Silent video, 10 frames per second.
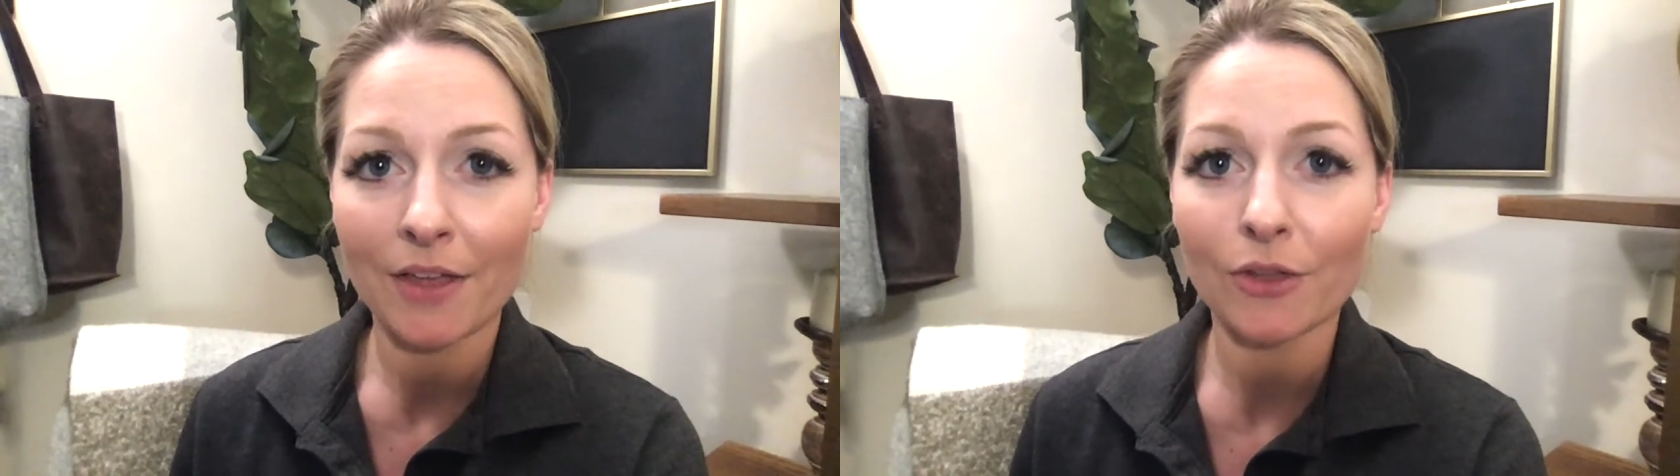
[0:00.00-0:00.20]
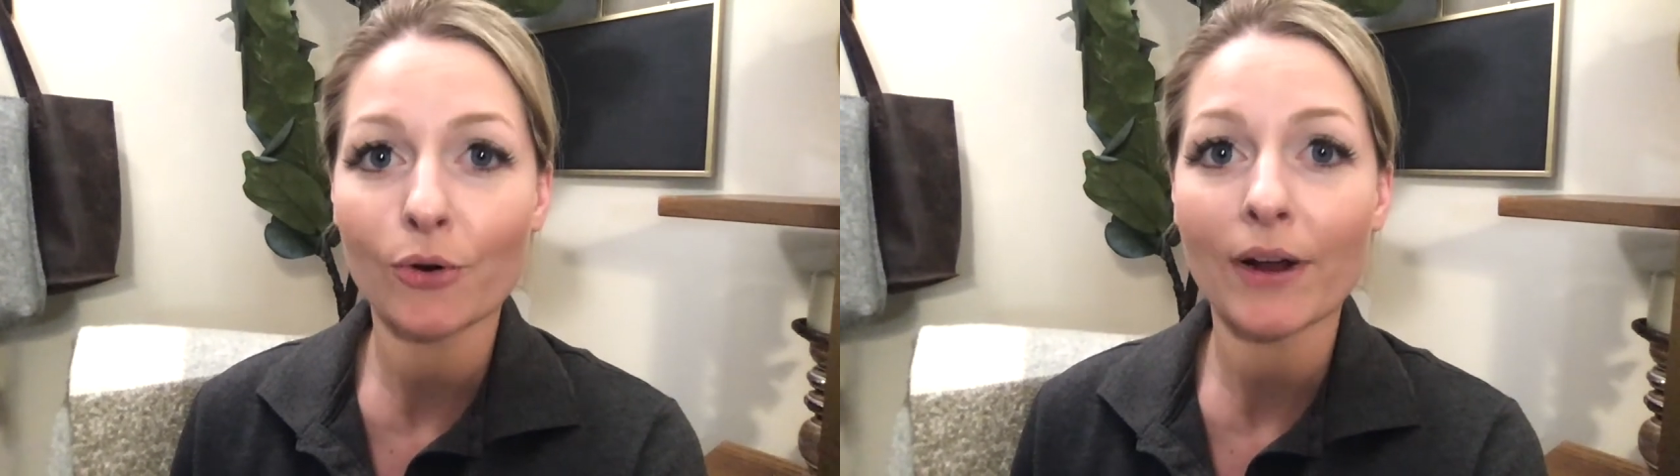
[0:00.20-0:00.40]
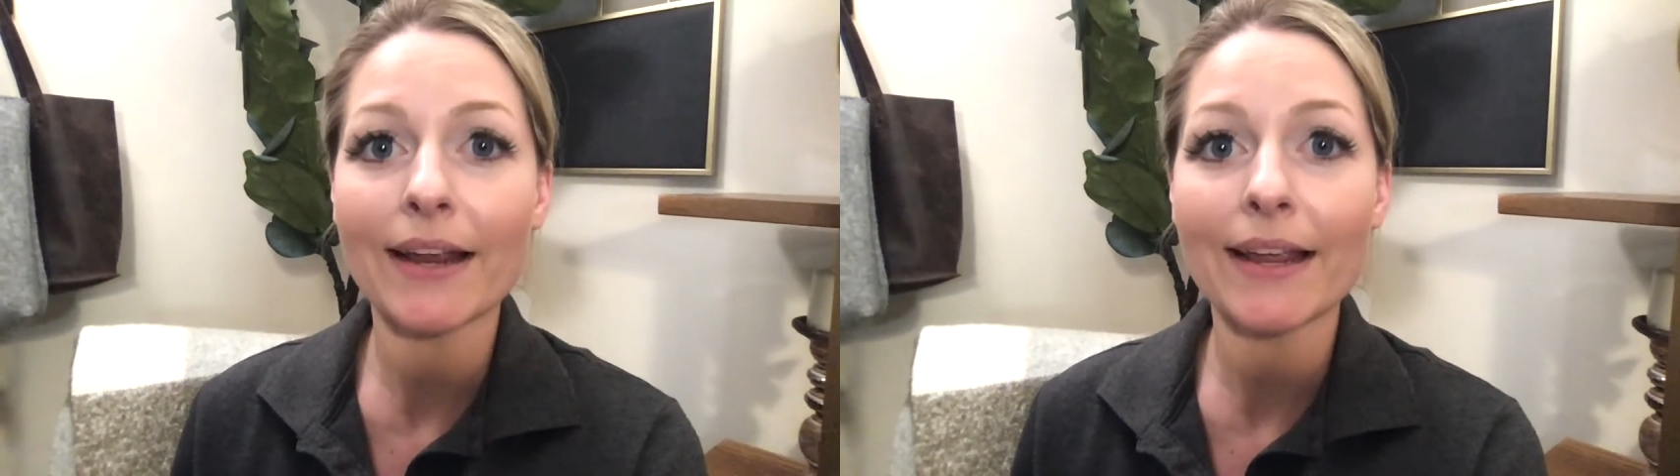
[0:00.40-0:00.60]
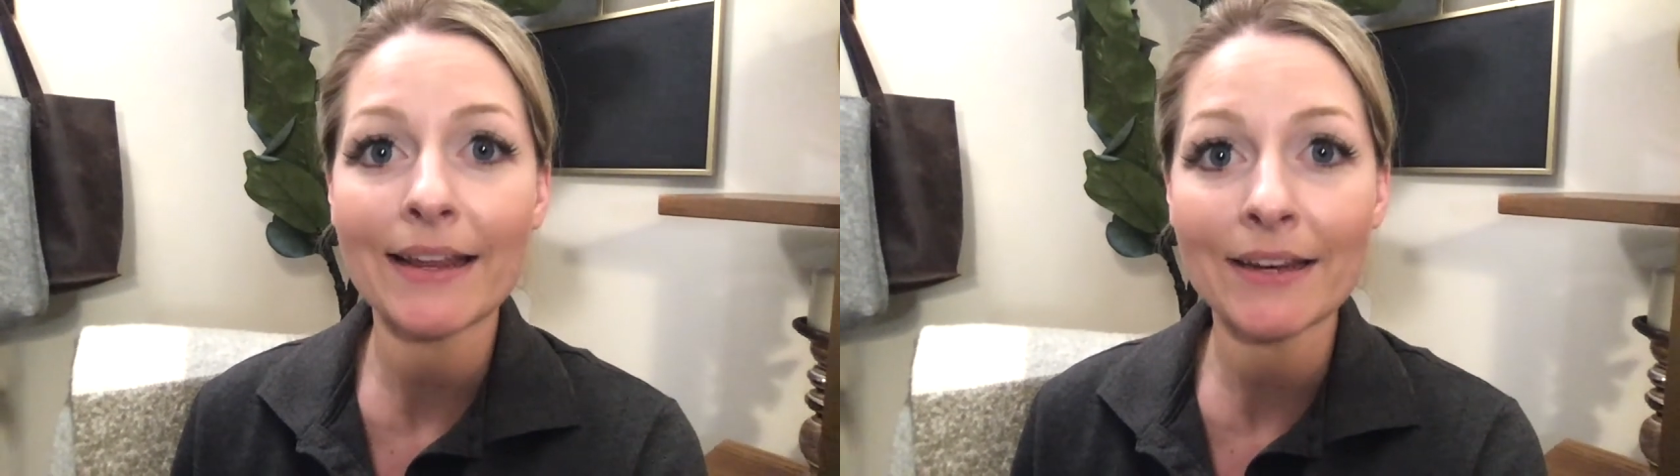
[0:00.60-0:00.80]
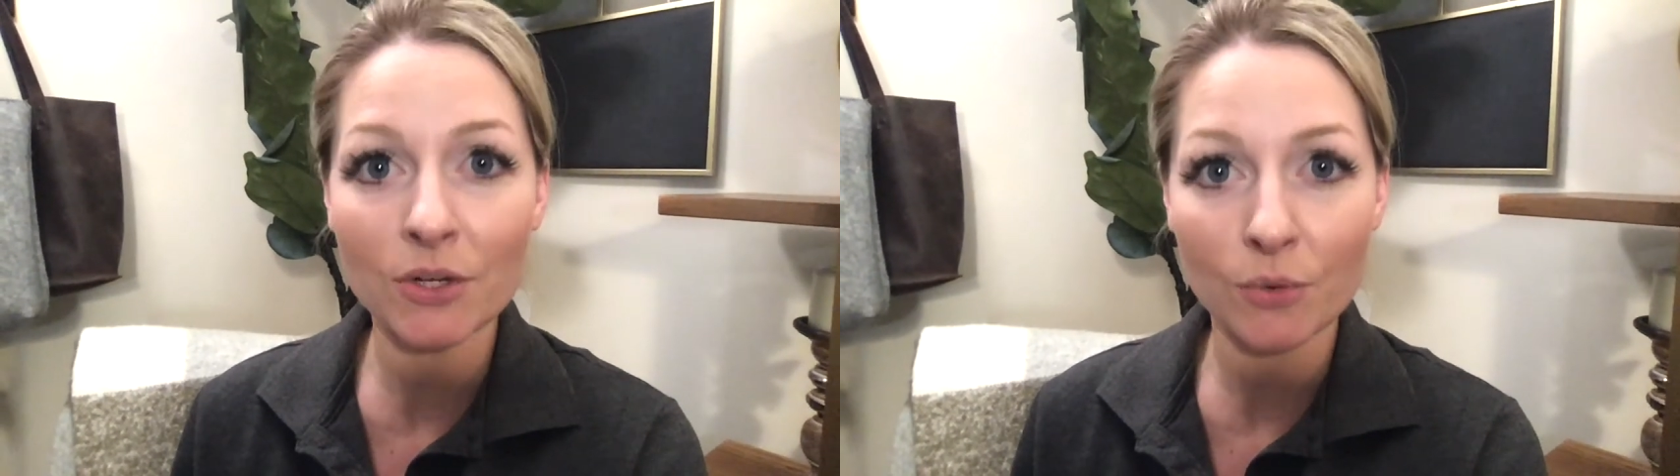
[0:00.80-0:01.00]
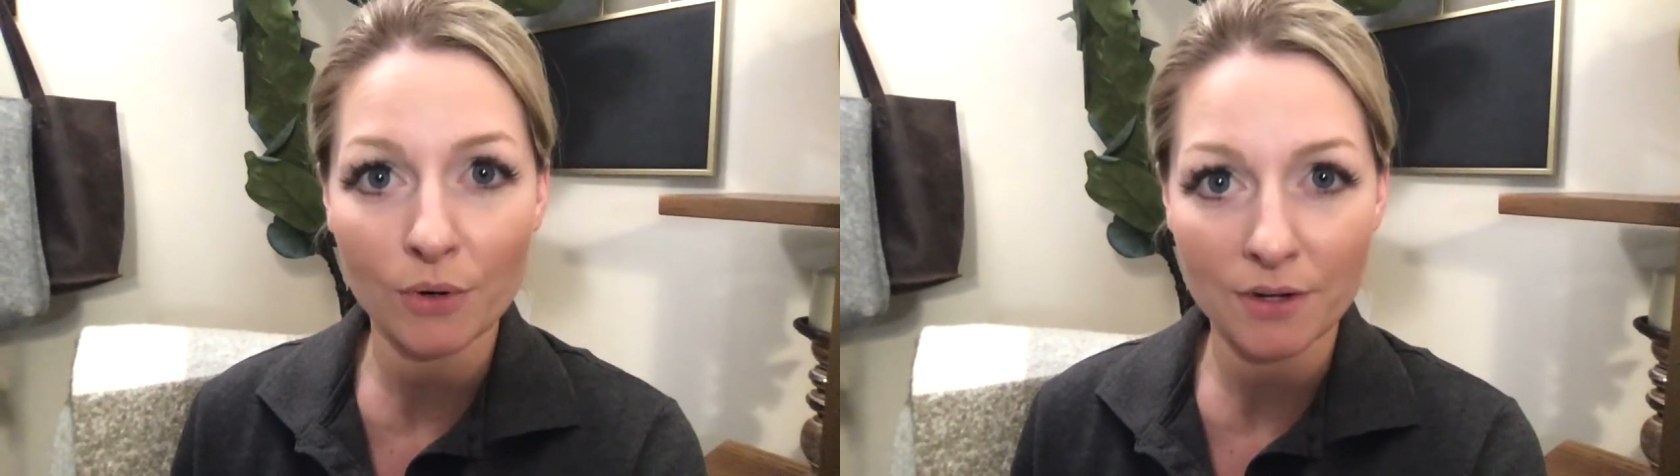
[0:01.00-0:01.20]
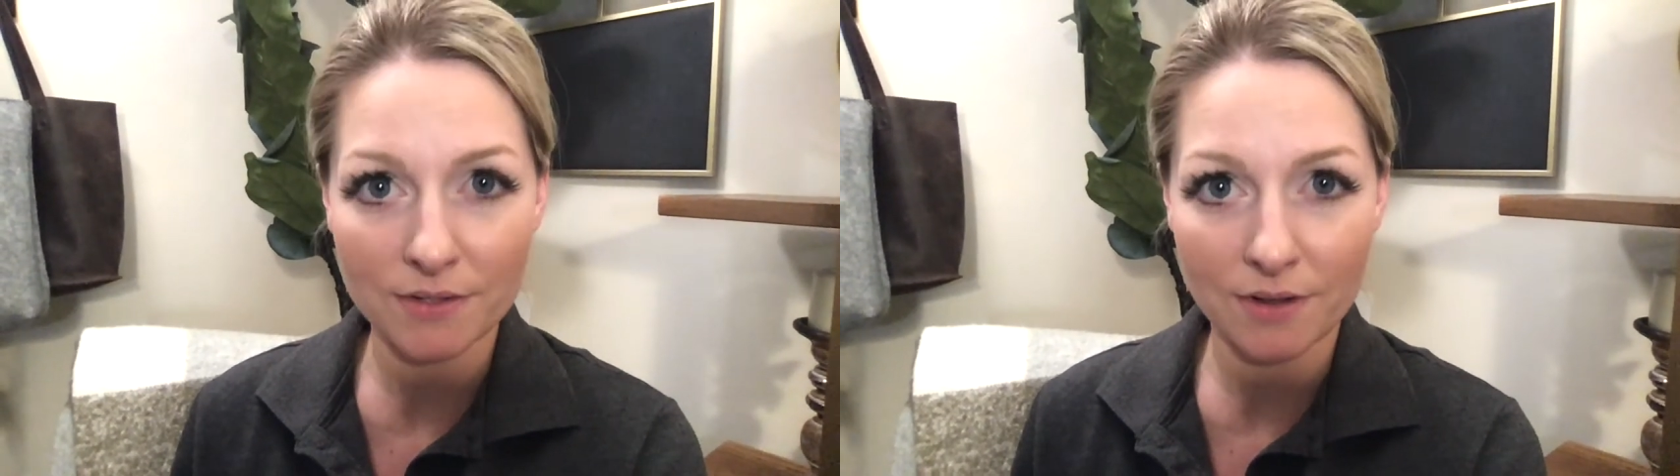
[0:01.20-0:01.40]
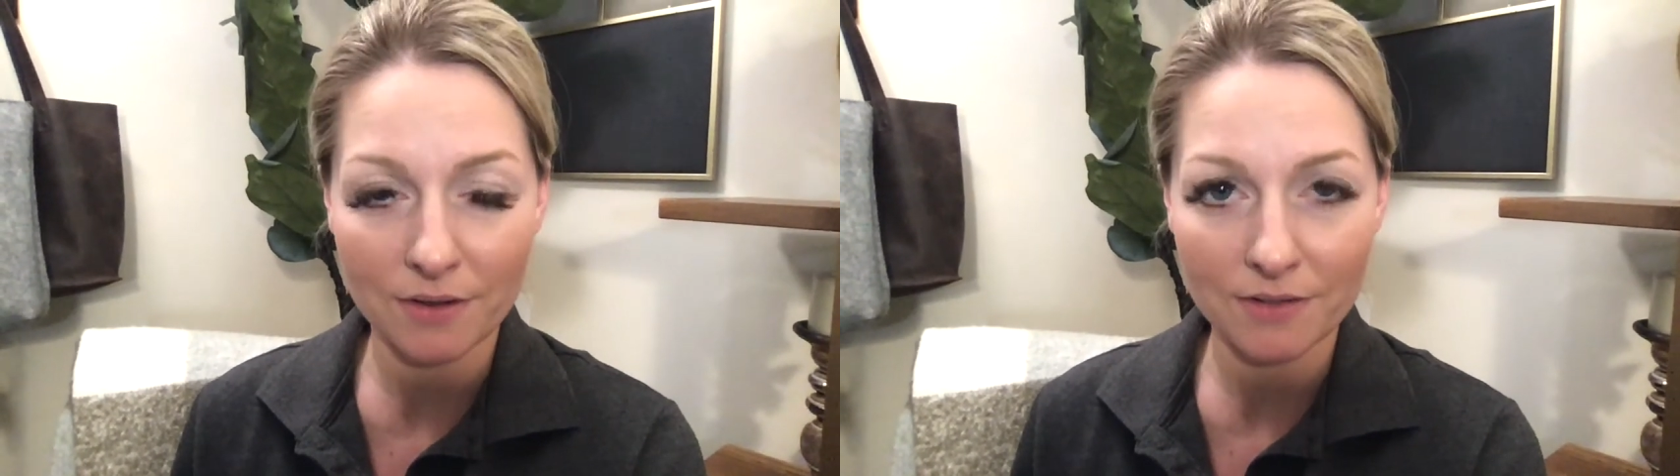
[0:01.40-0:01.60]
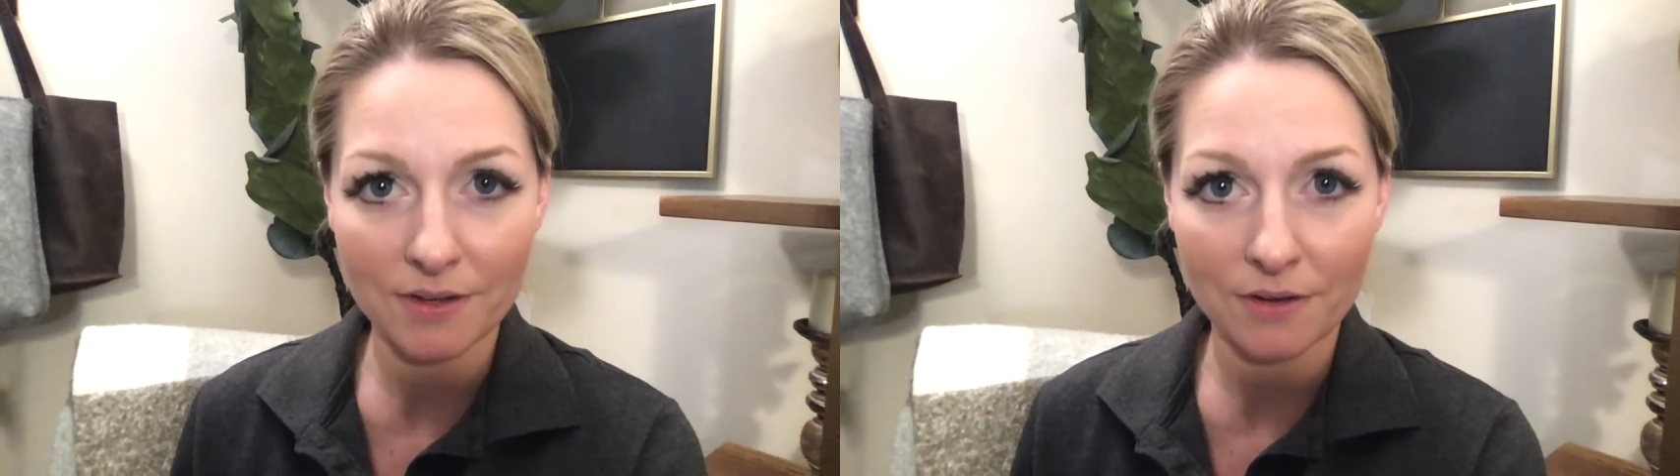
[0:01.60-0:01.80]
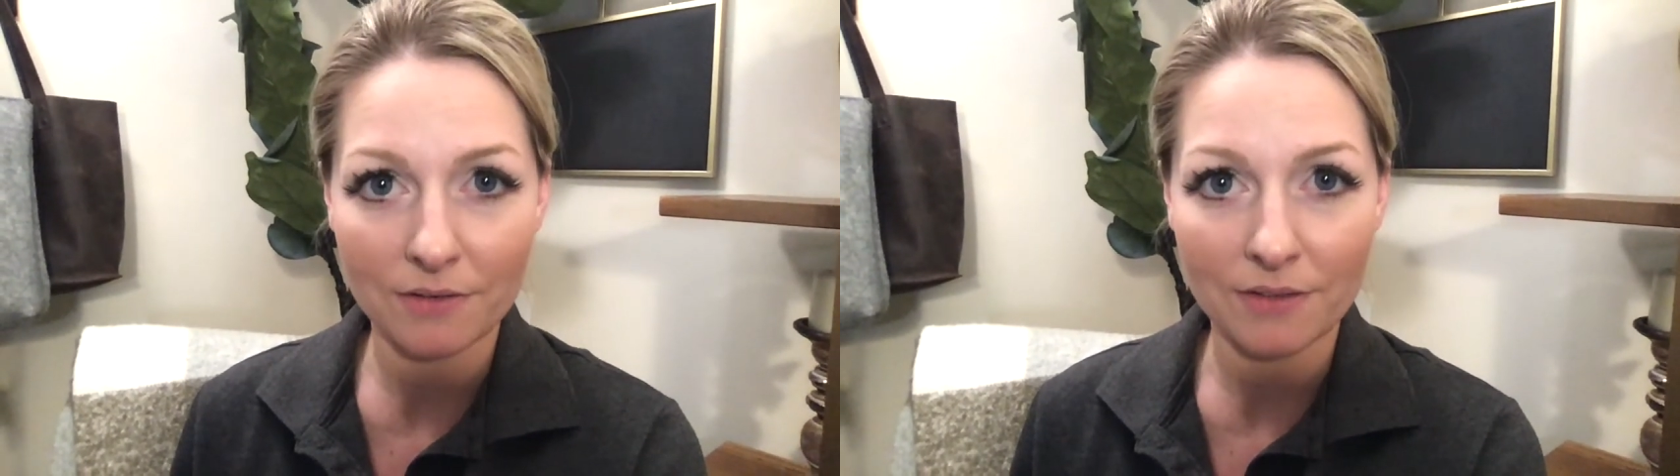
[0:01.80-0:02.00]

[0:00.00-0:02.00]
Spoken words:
the great indoors also